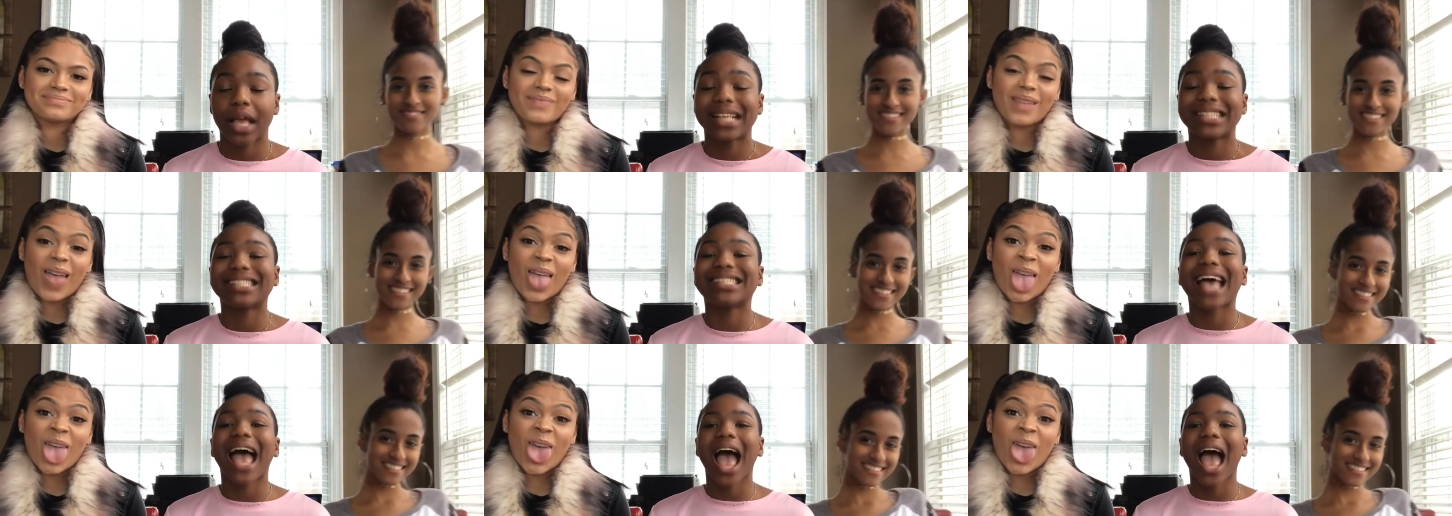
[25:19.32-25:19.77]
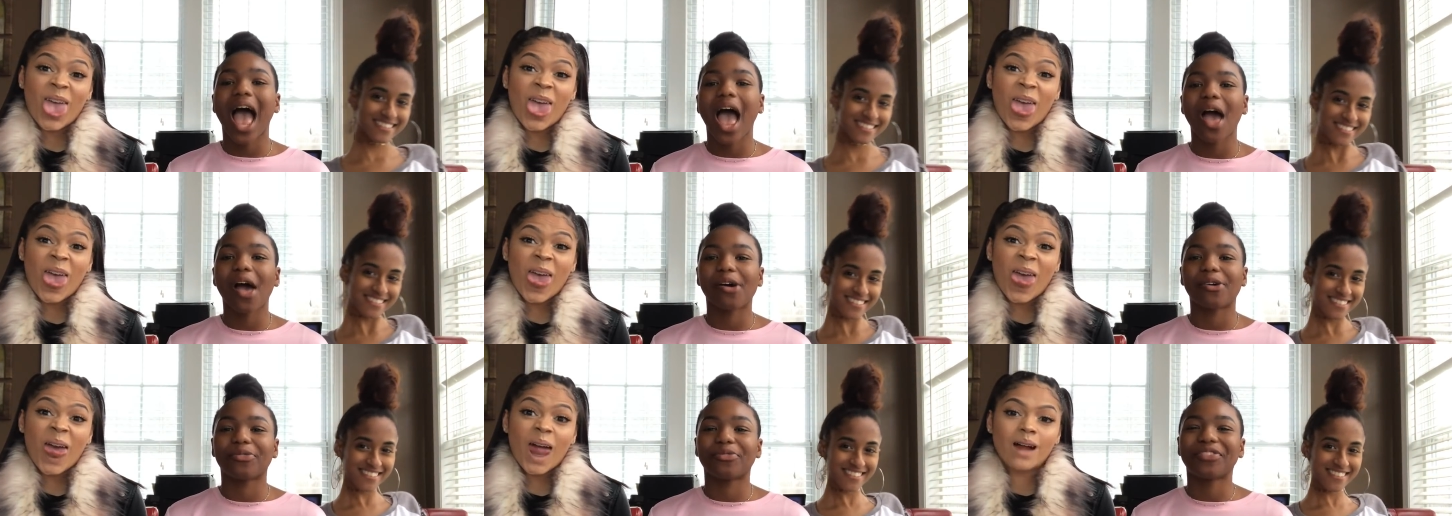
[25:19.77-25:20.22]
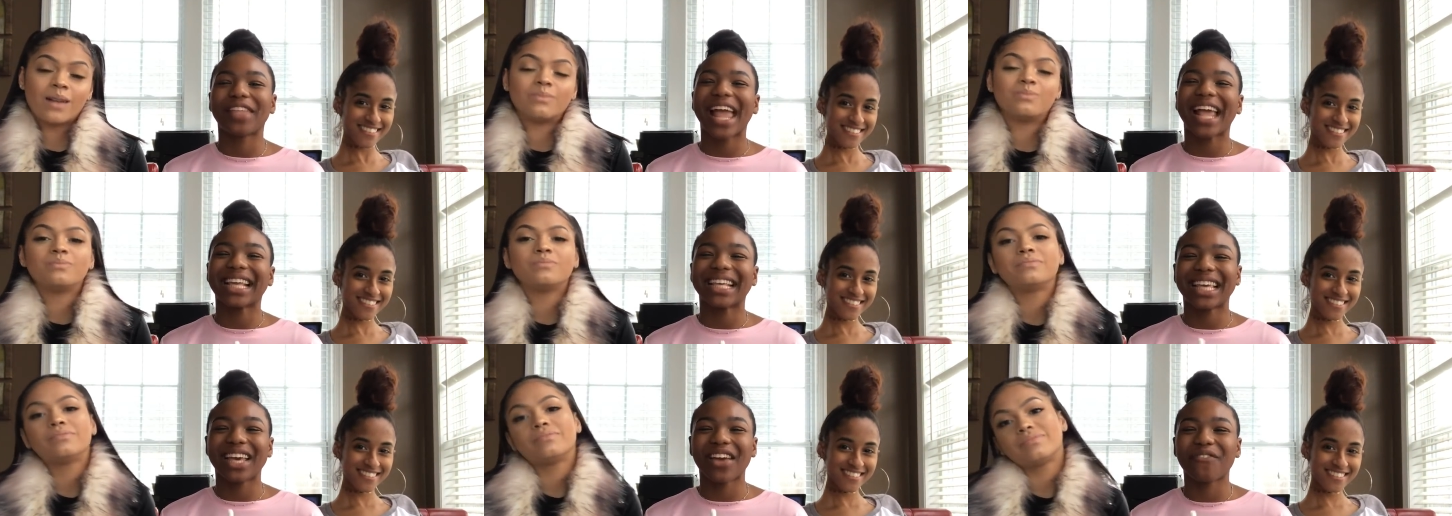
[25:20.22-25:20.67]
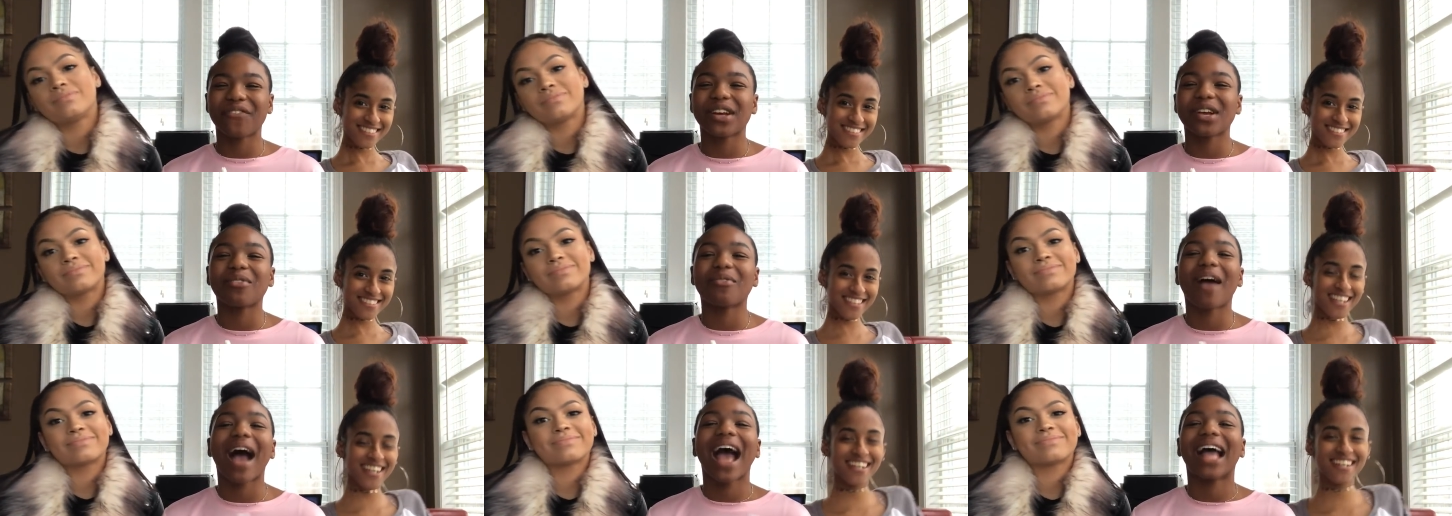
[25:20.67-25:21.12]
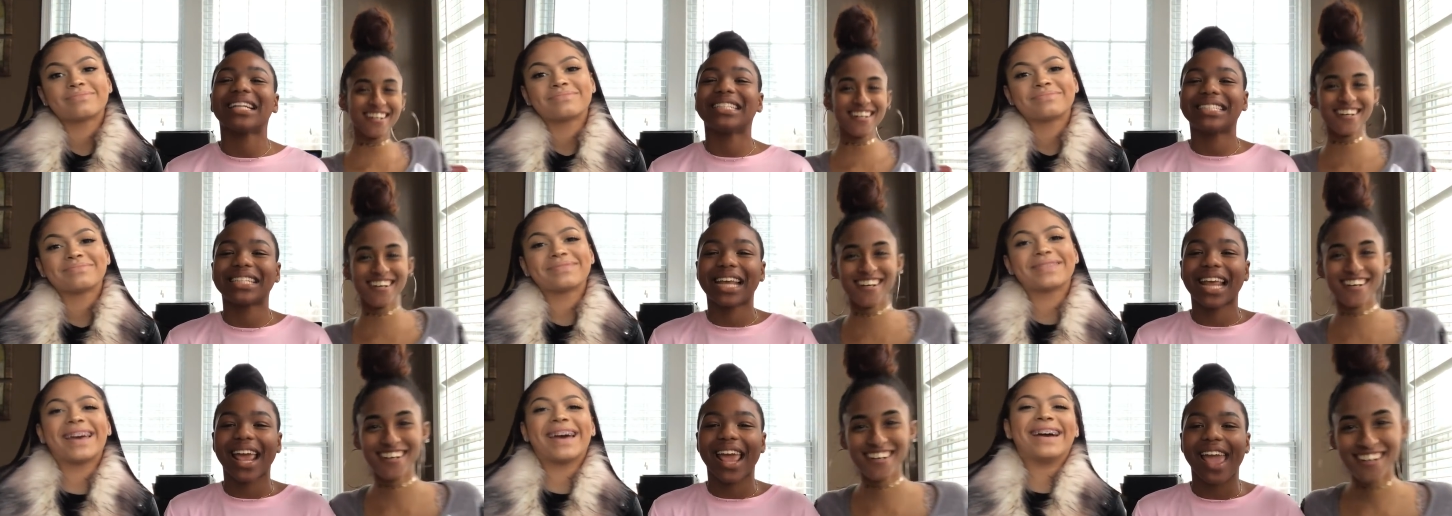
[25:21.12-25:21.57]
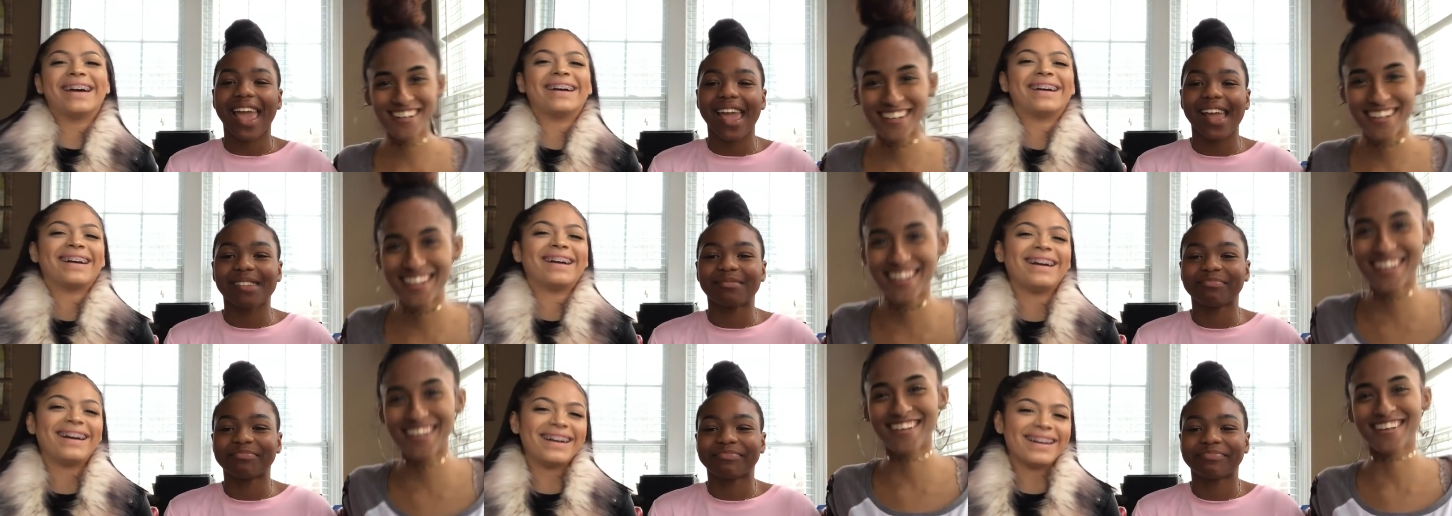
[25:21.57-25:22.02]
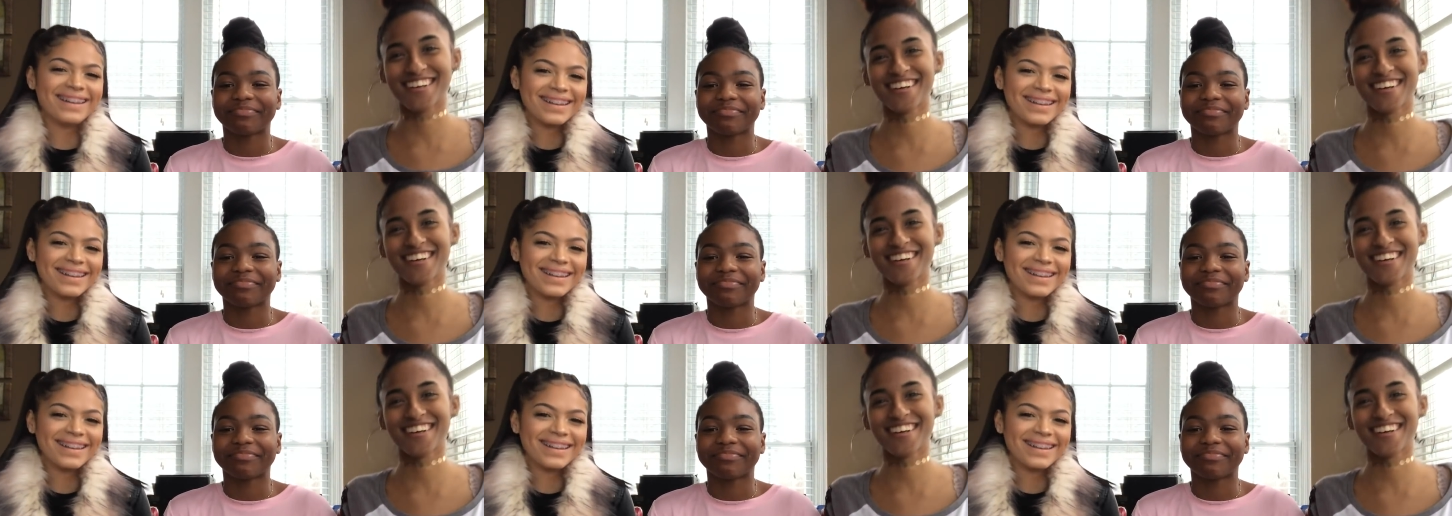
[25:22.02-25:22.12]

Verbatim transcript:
Speaker 1: So, thank you for watching.